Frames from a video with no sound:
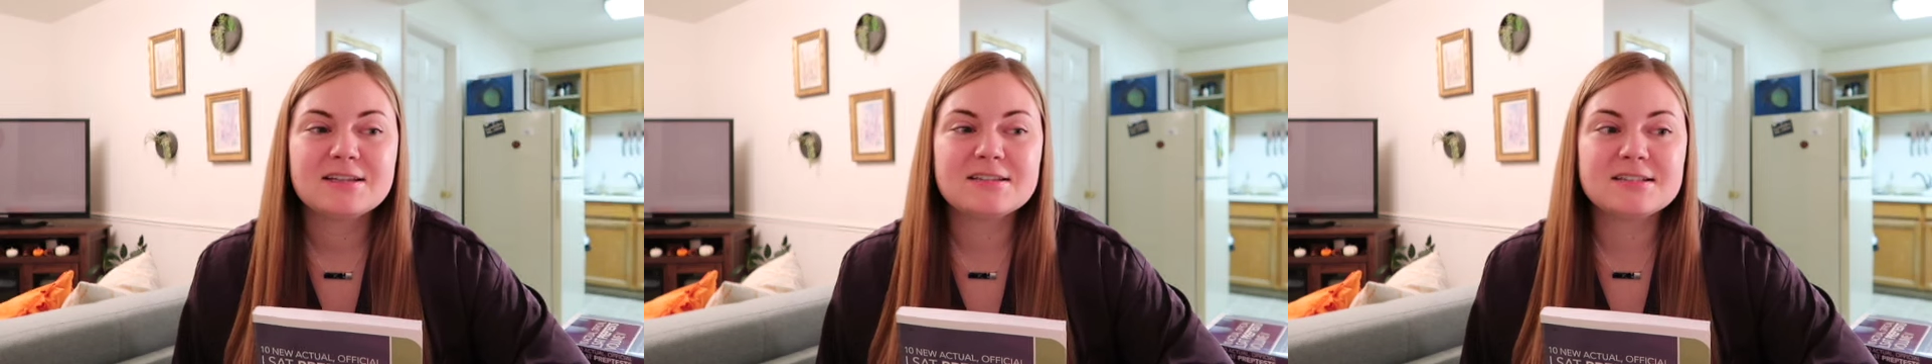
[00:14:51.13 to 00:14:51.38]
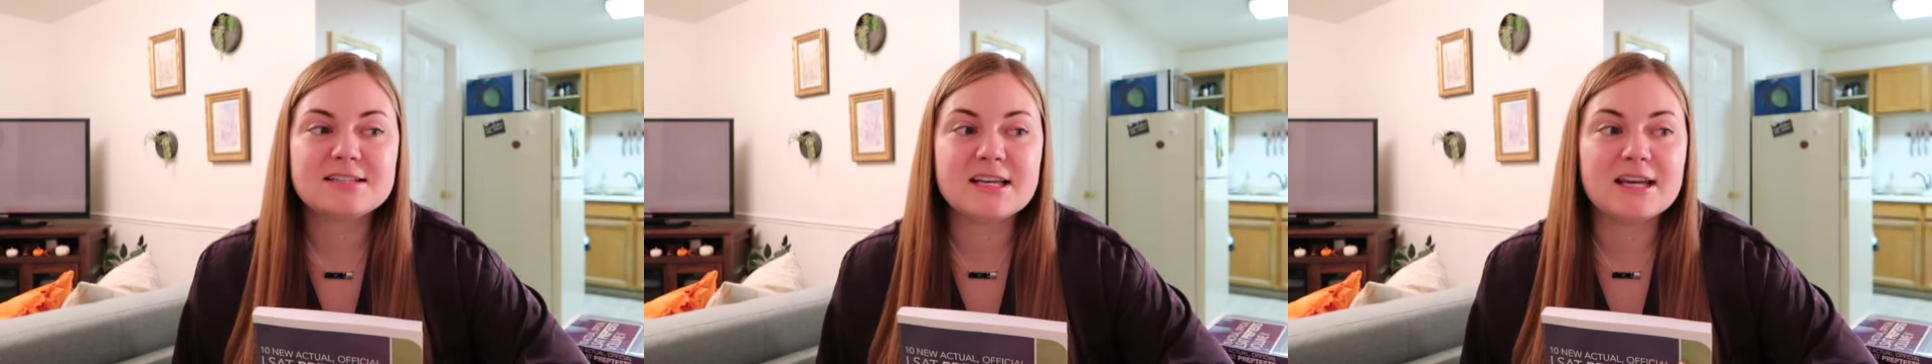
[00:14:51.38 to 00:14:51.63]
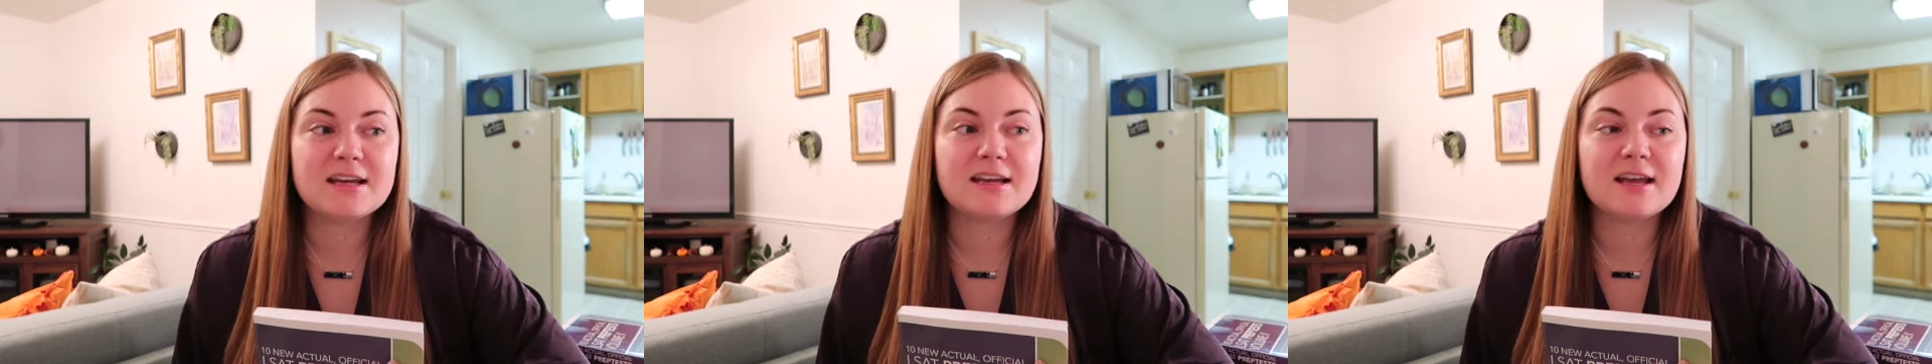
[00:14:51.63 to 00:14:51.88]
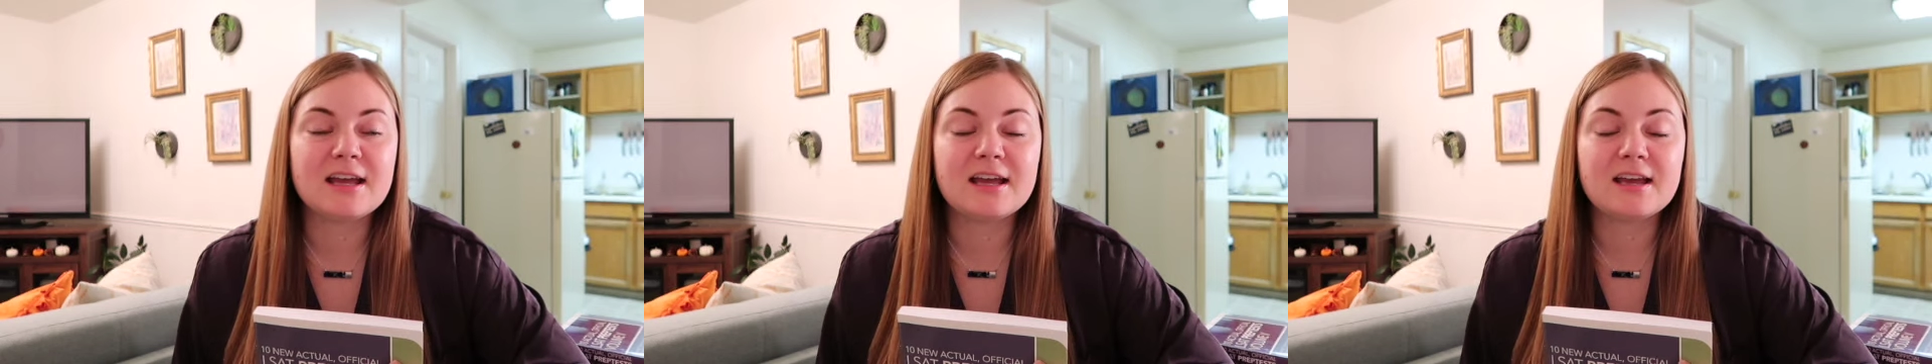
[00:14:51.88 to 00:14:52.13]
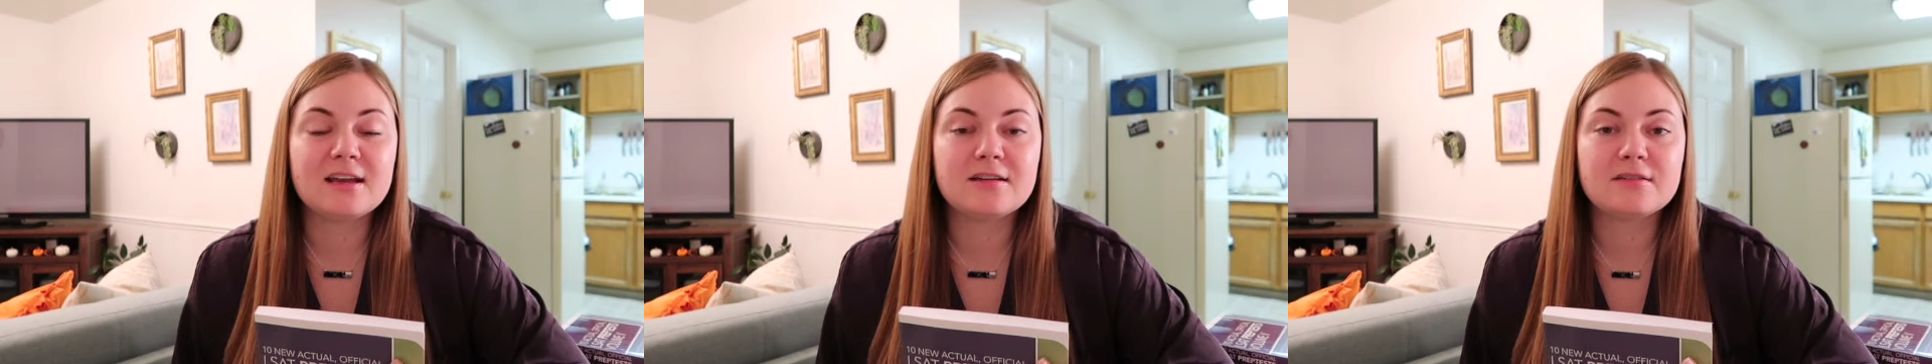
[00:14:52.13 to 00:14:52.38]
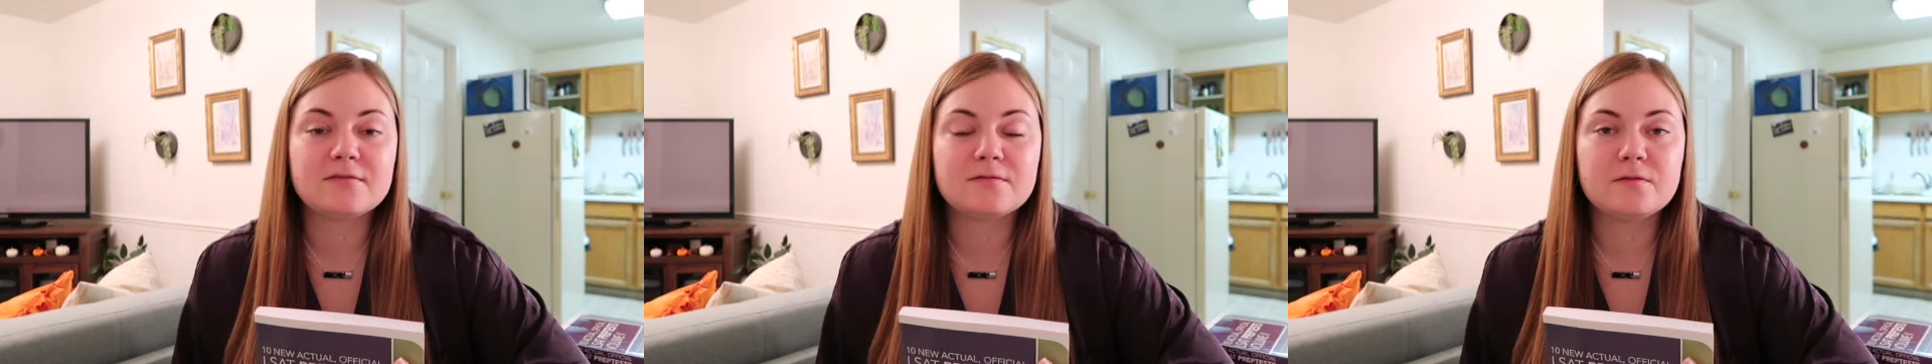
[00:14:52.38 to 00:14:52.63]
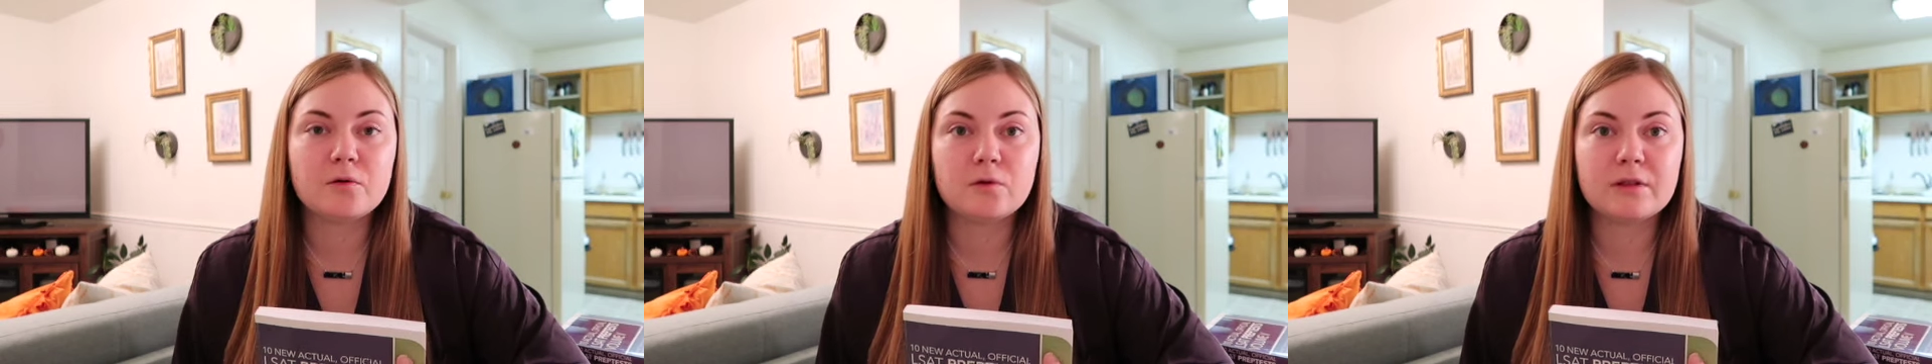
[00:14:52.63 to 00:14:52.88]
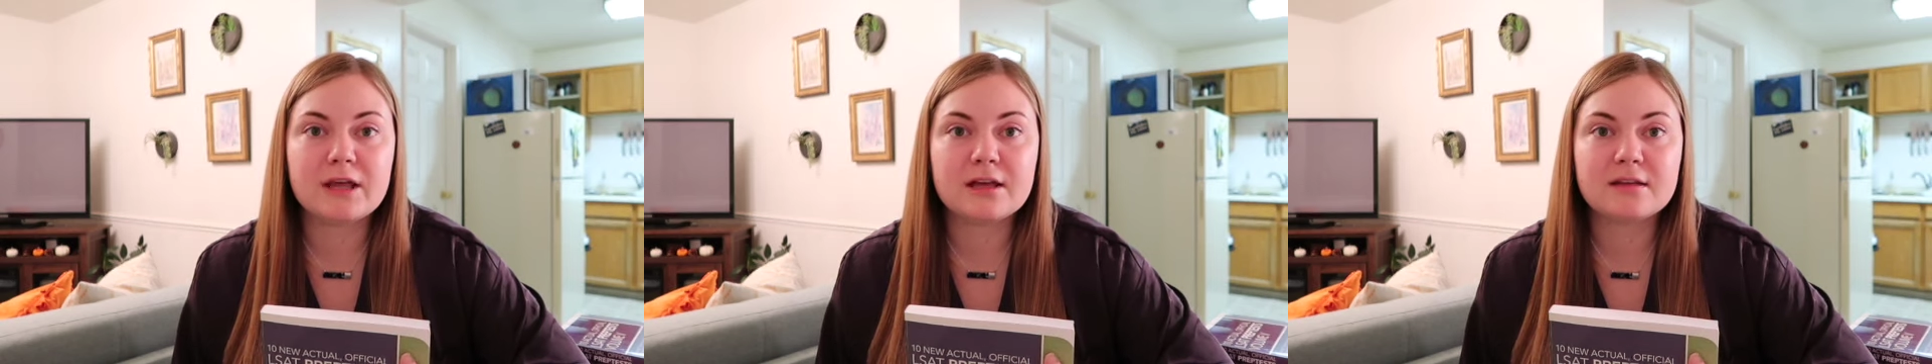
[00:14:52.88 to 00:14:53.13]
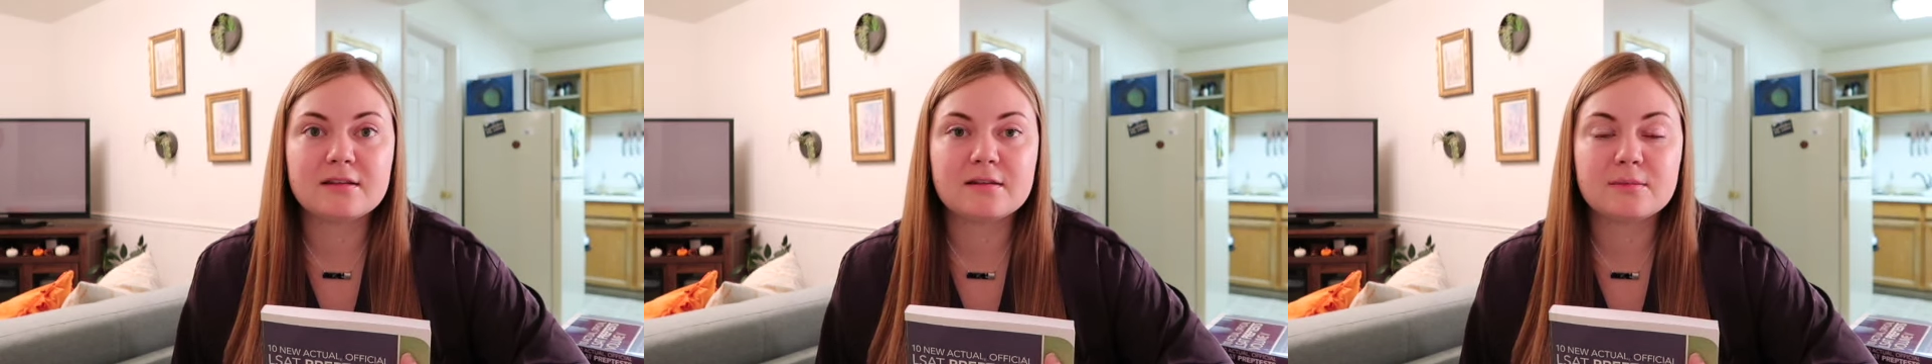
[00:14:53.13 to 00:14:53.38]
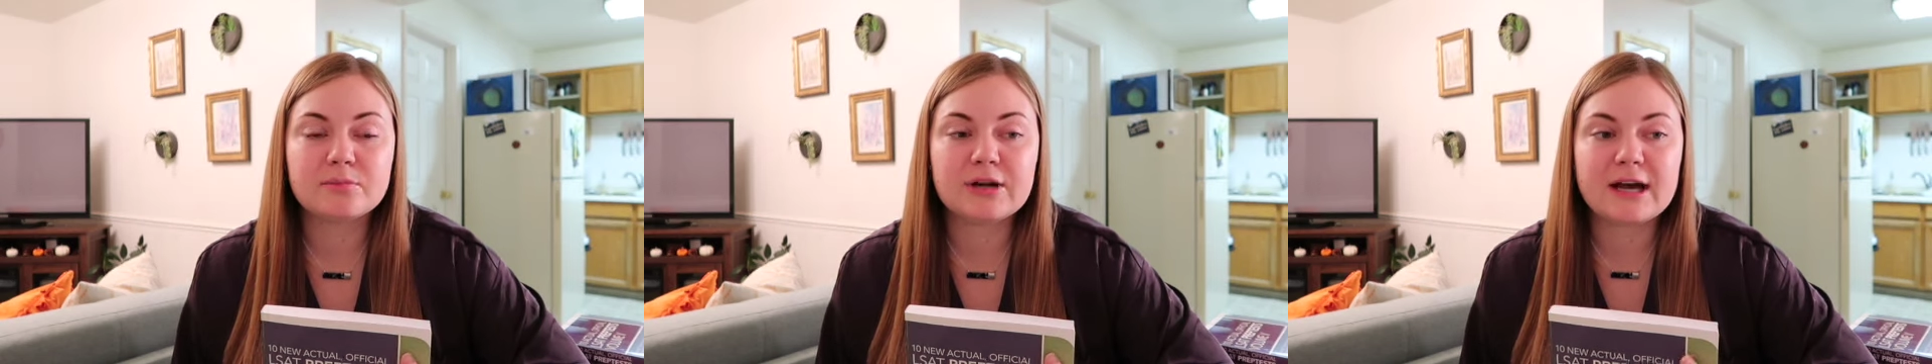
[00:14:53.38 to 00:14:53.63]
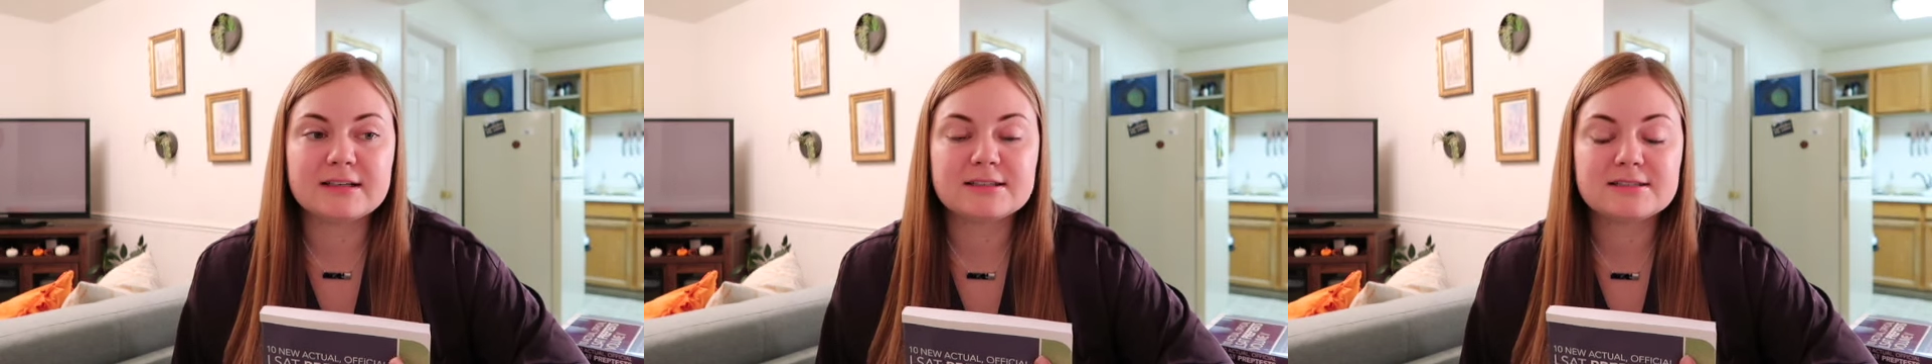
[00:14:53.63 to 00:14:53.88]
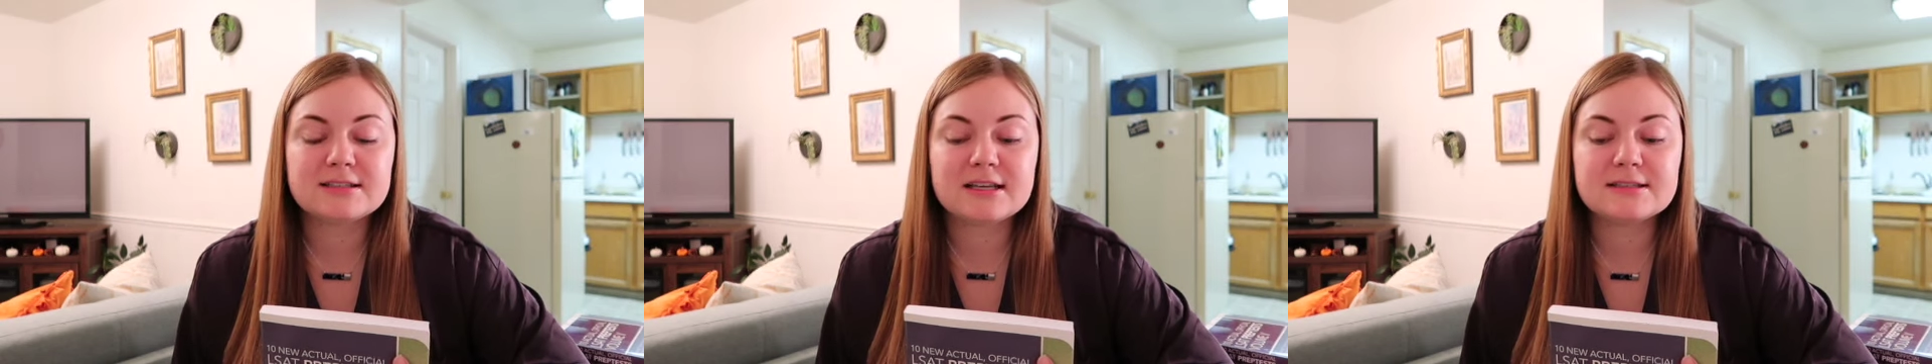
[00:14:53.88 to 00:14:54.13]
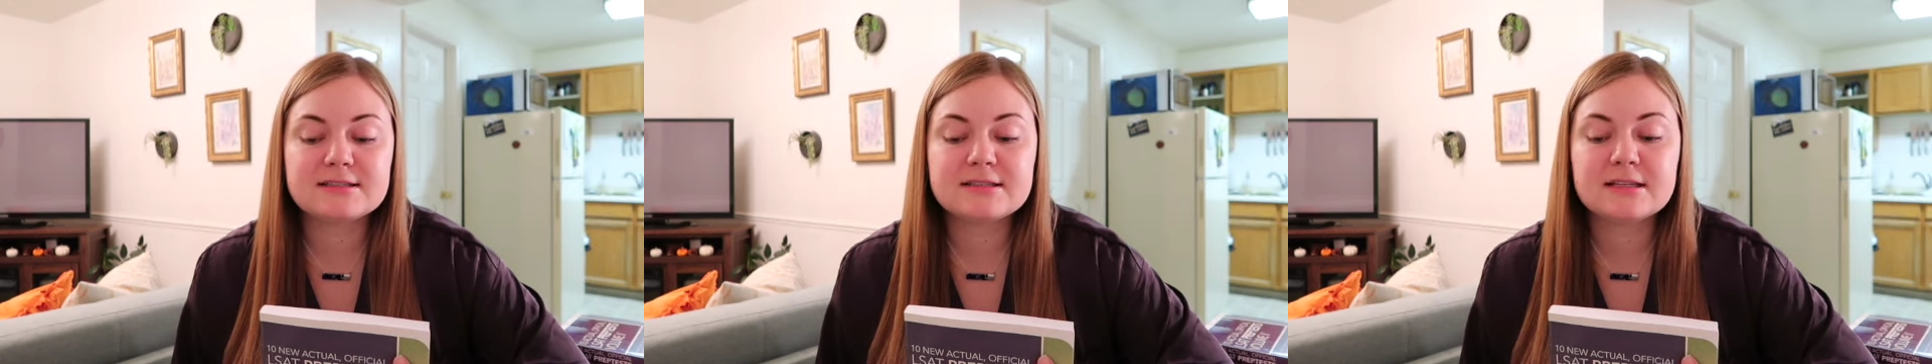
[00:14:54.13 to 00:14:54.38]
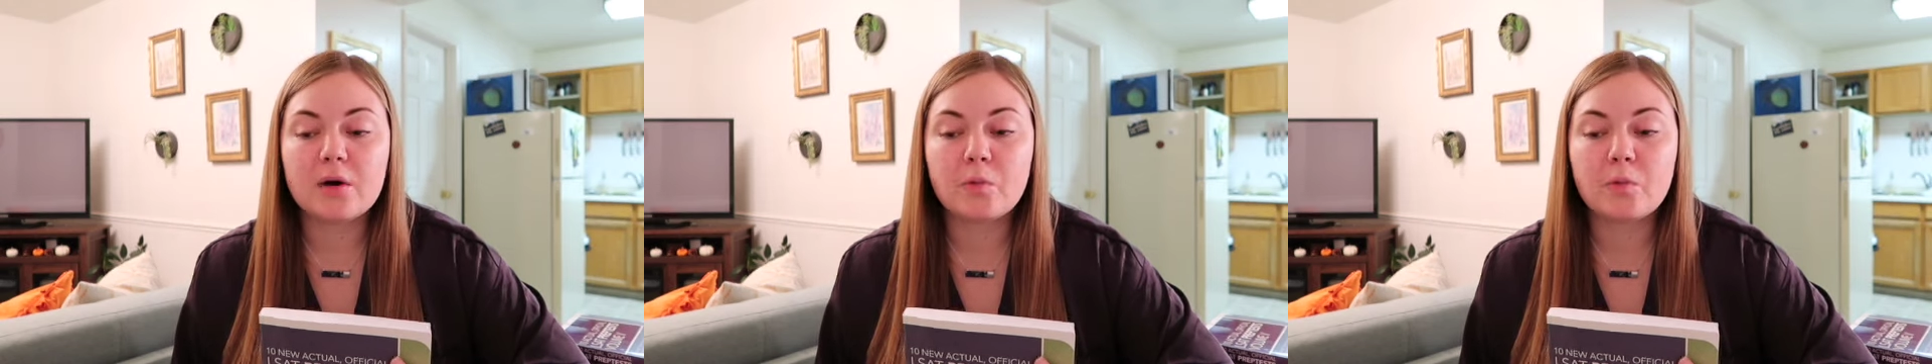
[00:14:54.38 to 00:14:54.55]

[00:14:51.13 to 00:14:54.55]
to take a full length practice test.